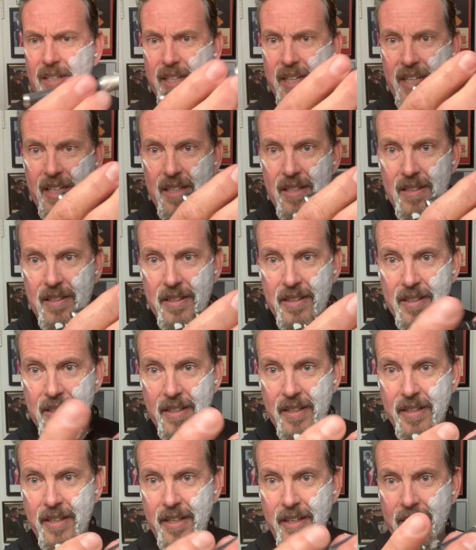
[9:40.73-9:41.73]
handle, and
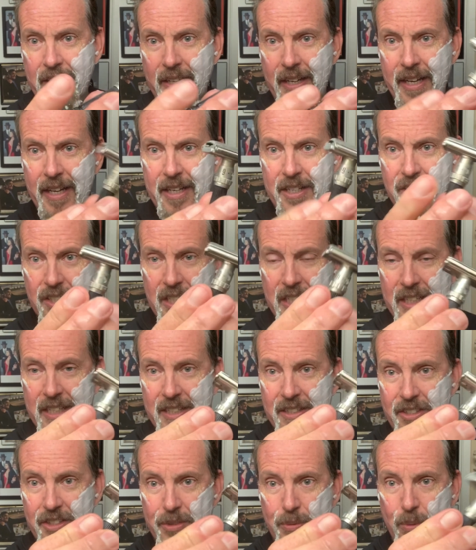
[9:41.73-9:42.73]
I actually can
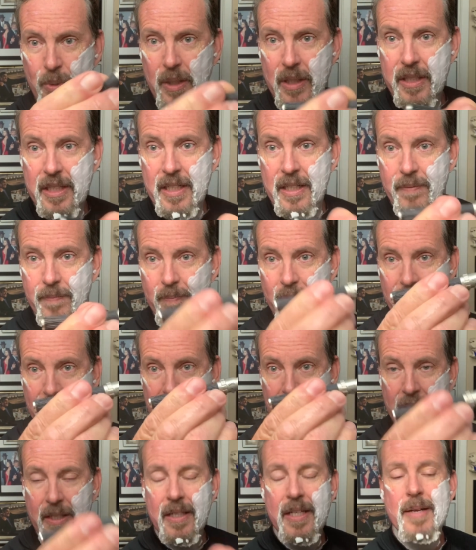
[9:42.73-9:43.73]
just really
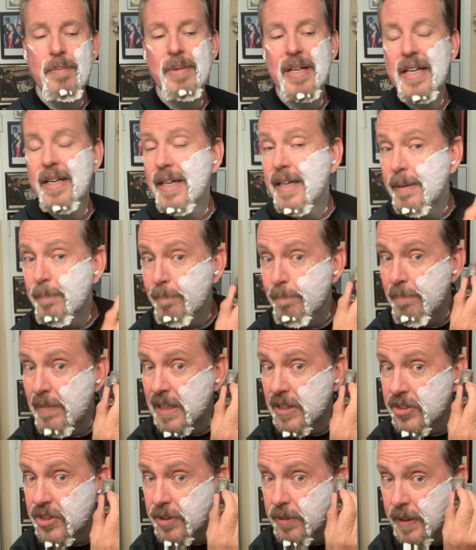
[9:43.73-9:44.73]
get my
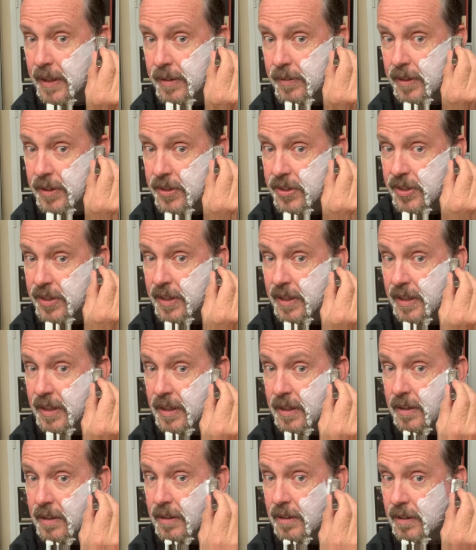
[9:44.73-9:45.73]
mitts around this, uh,
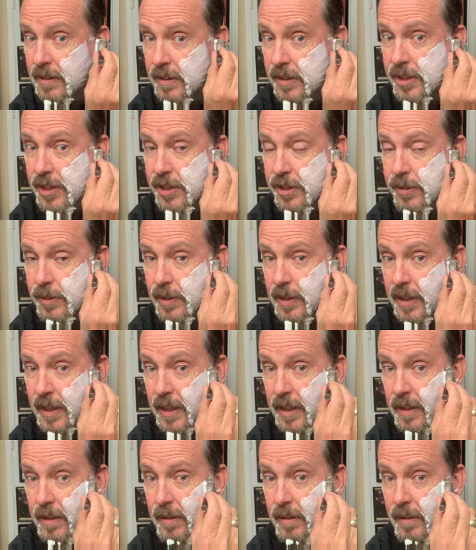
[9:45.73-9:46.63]
this short handle.